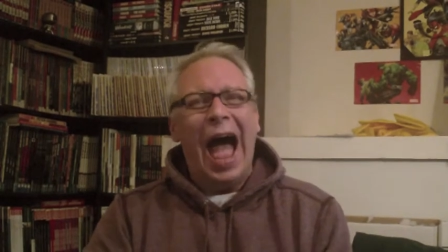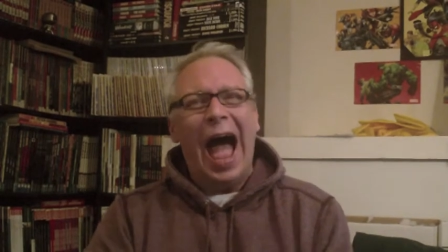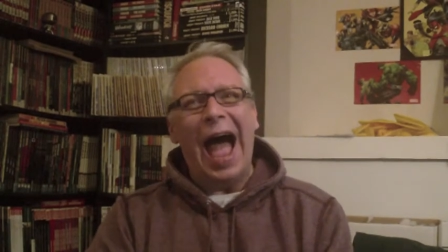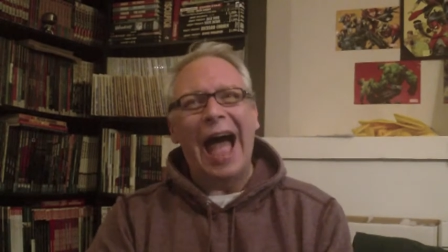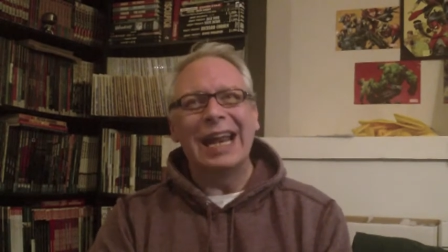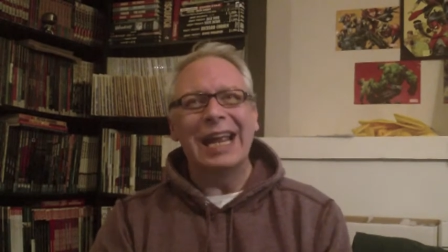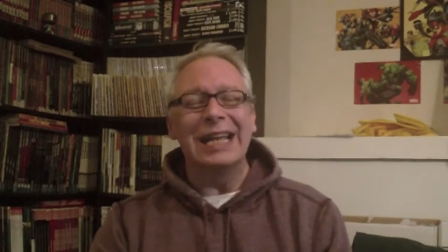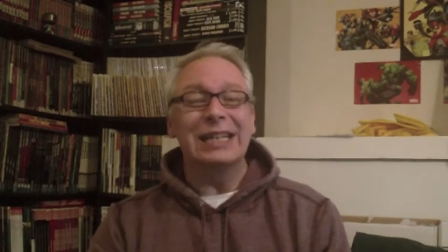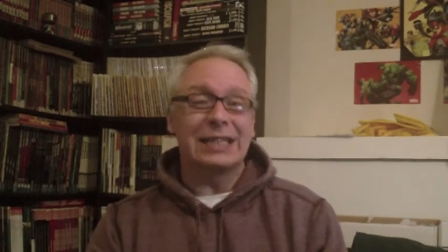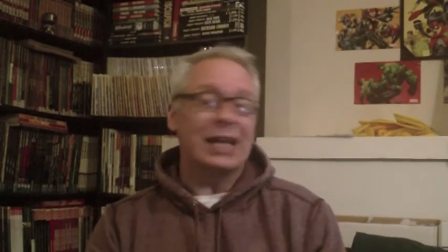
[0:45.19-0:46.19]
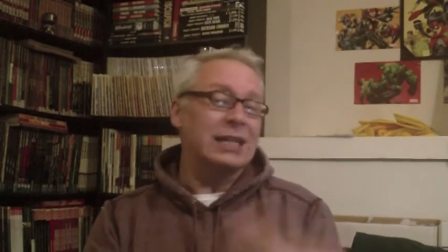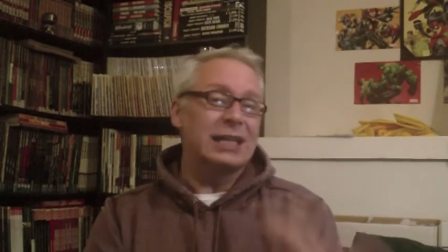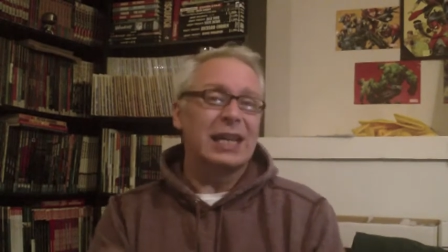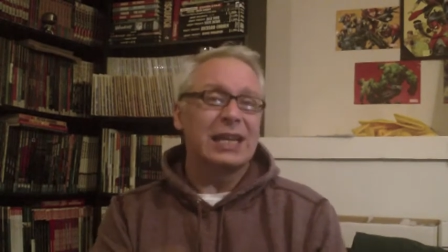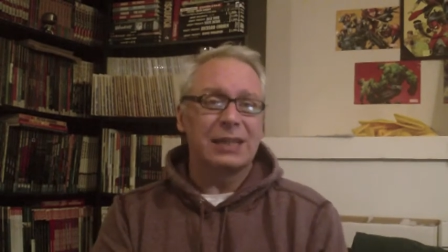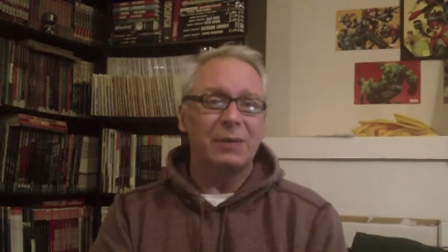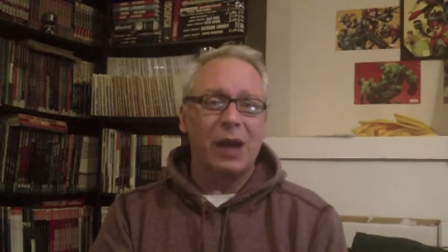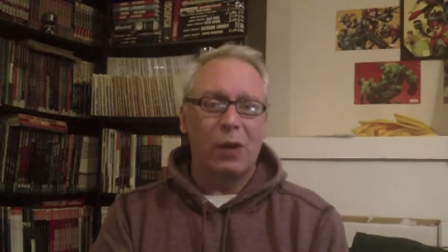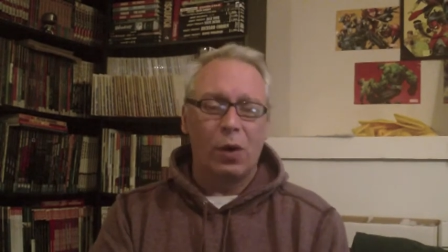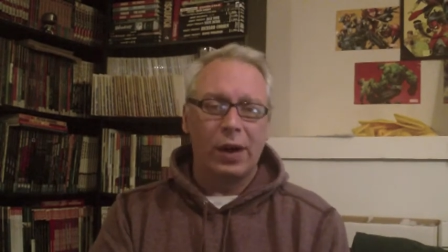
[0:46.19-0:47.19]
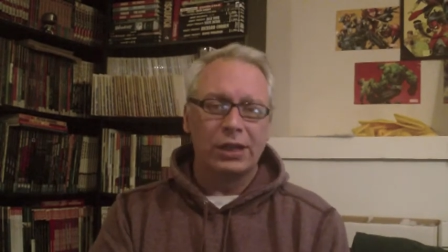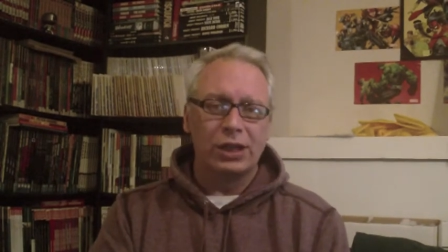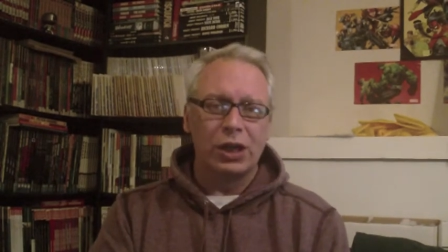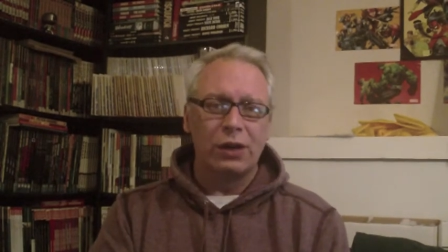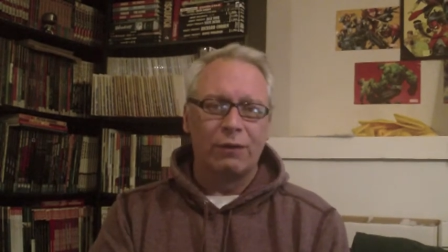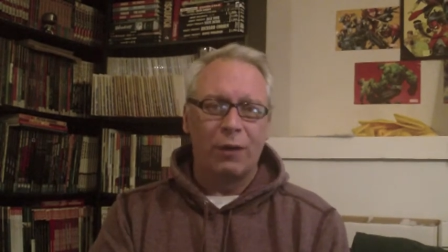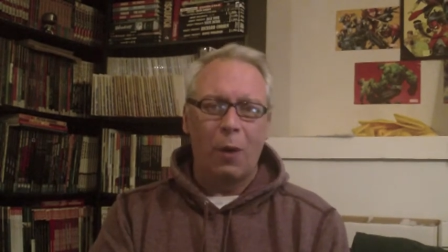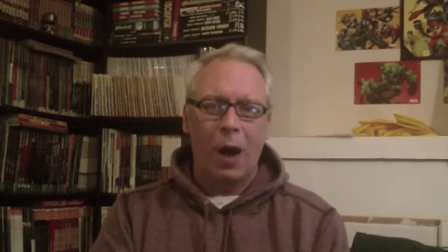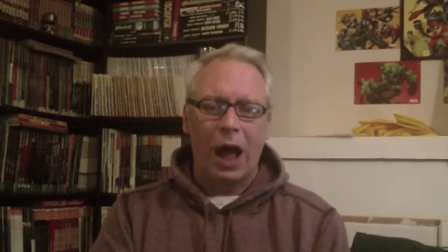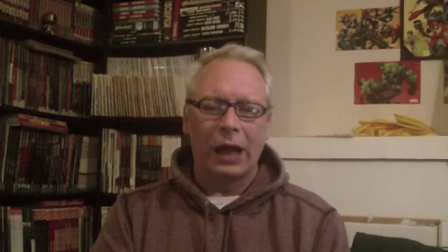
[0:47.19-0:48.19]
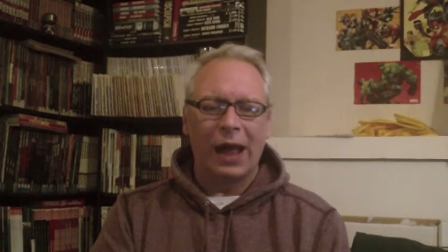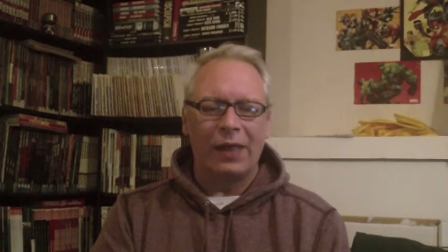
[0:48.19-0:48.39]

And it's, as I said, it's something I wanted to do for a while,